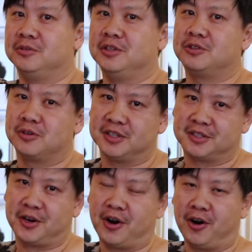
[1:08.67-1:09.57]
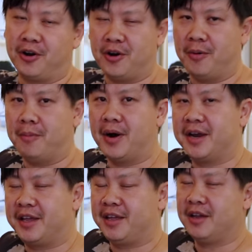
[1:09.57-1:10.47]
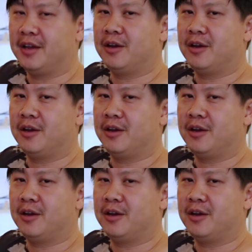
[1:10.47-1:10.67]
to entrust their hard-earned money